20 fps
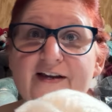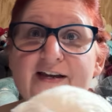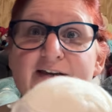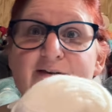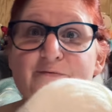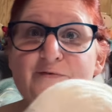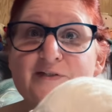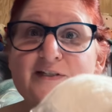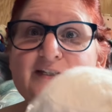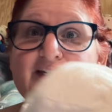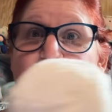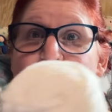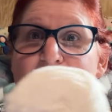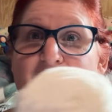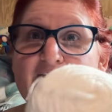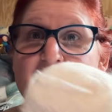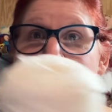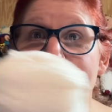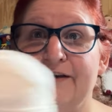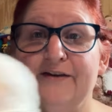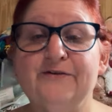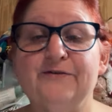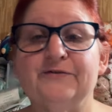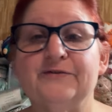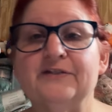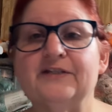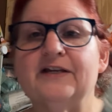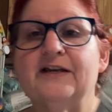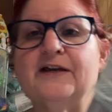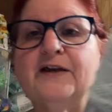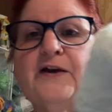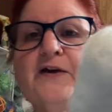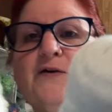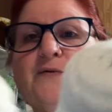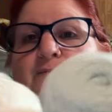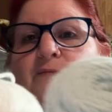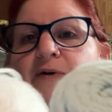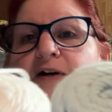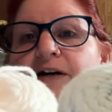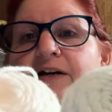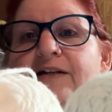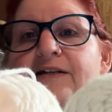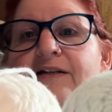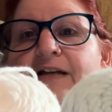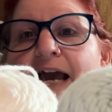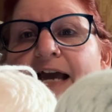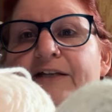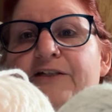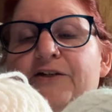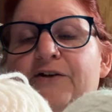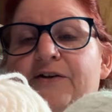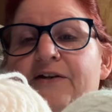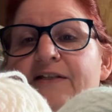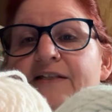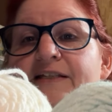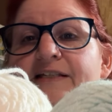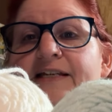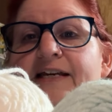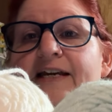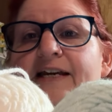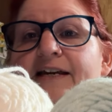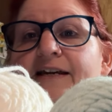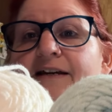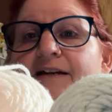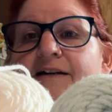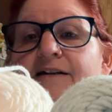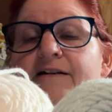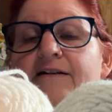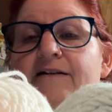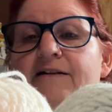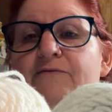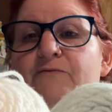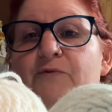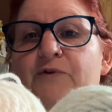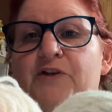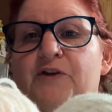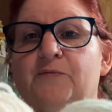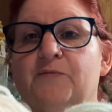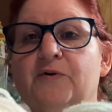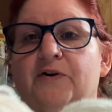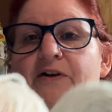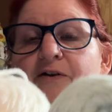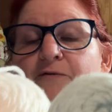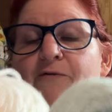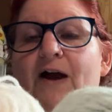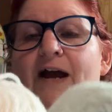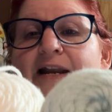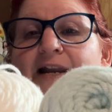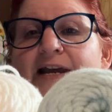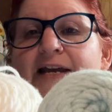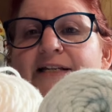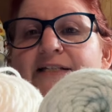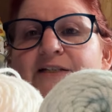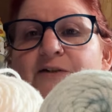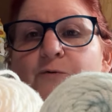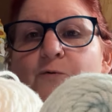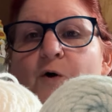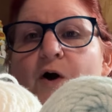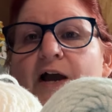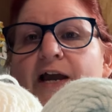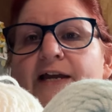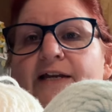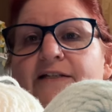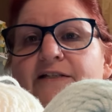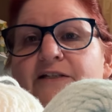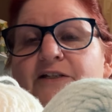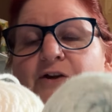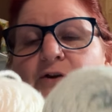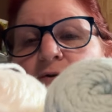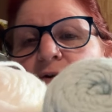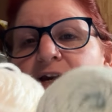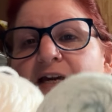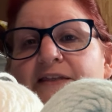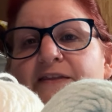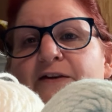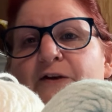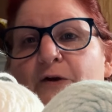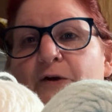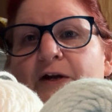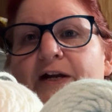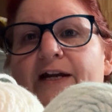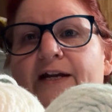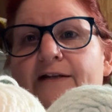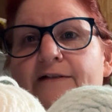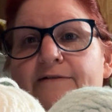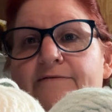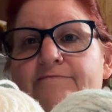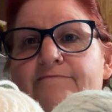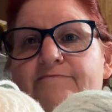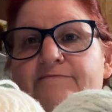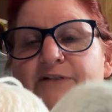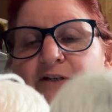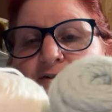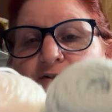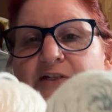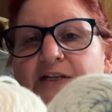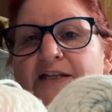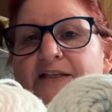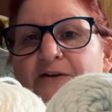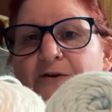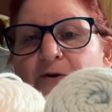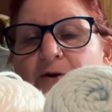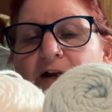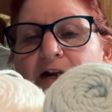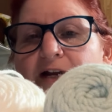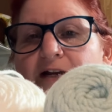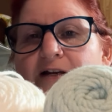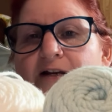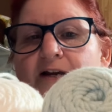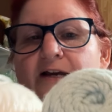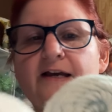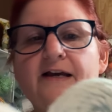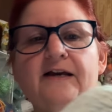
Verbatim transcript: It will still get used. But as you can see, when you put it right next to white, you get the green. You see the green.